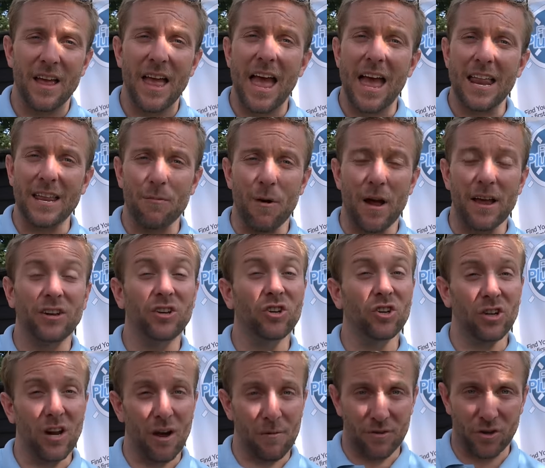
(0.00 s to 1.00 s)
Anyway,
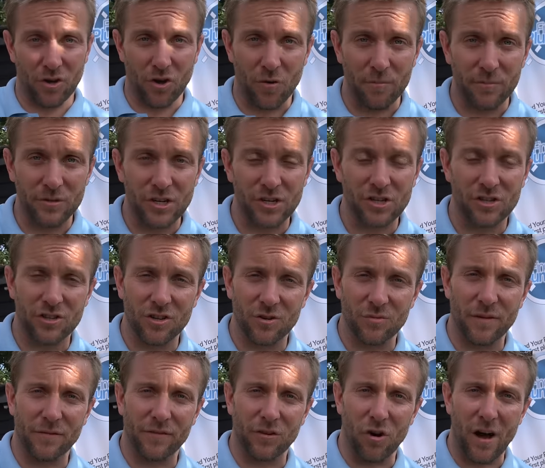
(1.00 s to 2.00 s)
good luck with the competition that
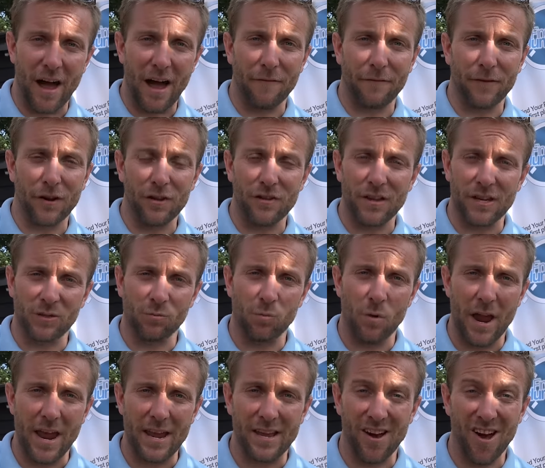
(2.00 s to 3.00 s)
we've got out for you this
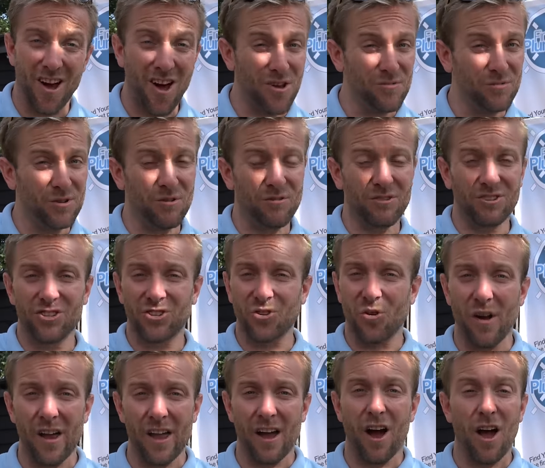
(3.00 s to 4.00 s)
week. I hope you
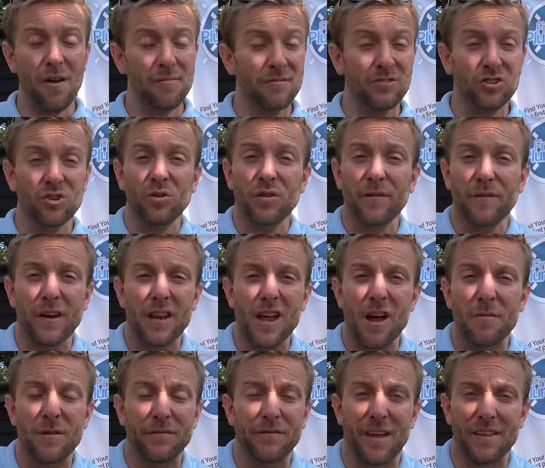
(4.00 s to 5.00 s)
enjoy it. I hope you enjoyed the video
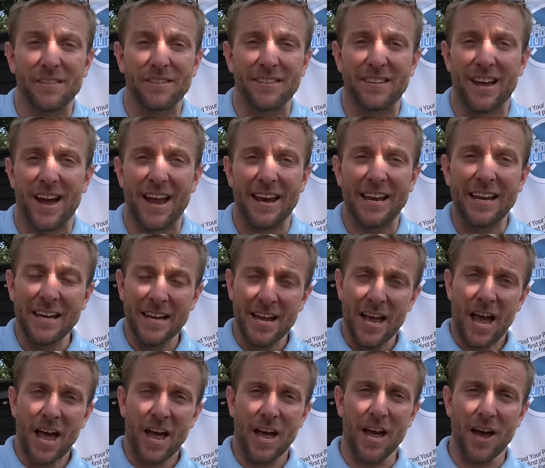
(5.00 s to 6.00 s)
we've done today.
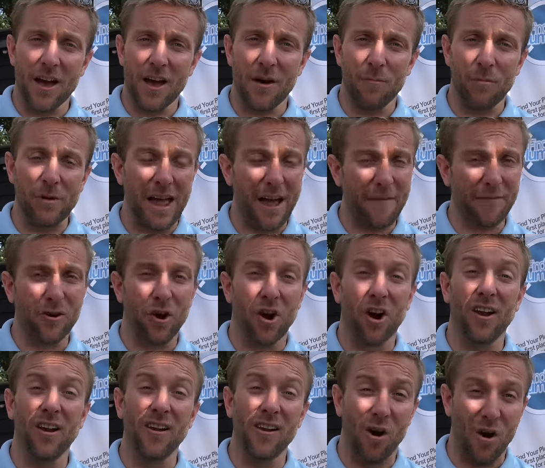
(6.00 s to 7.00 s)
Uh, we have
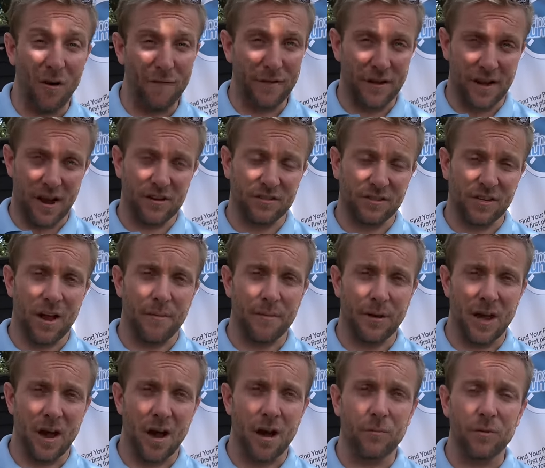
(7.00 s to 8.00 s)
got a lot of videos
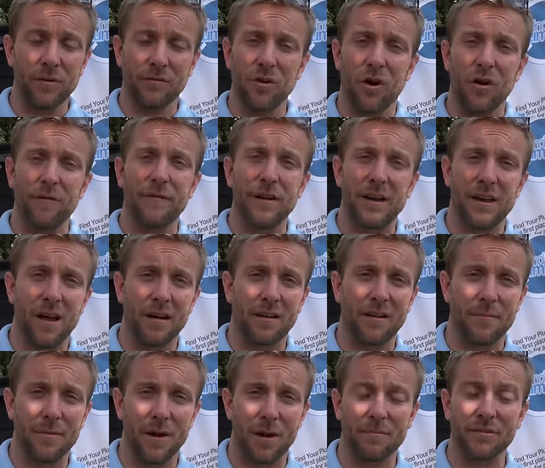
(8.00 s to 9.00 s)
coming up. We've got a video
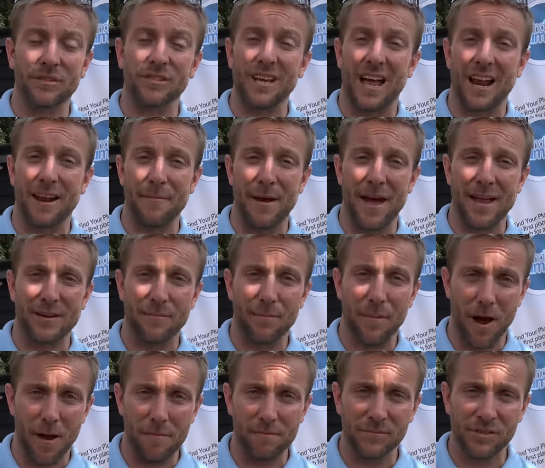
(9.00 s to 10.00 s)
coming up with Salamander
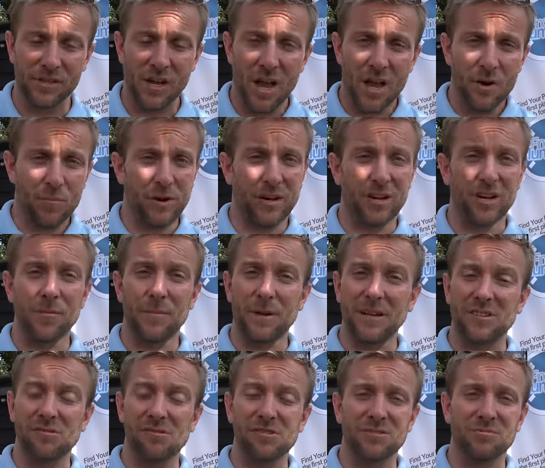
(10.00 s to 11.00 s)
Pumps. We're going to be
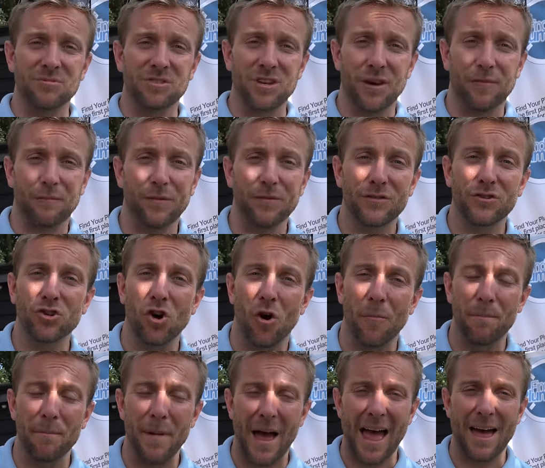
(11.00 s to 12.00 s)
doing some stuff with
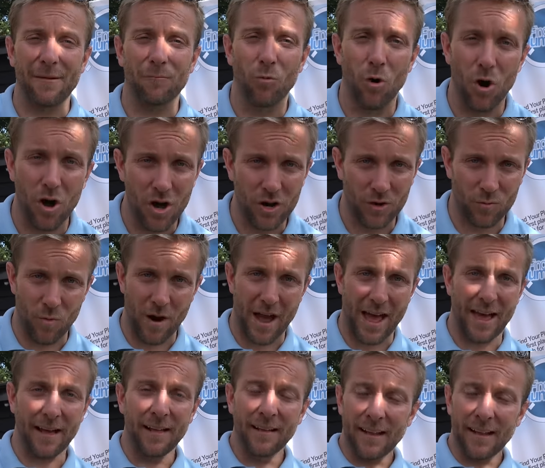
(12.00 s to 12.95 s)
Jobman Workwear,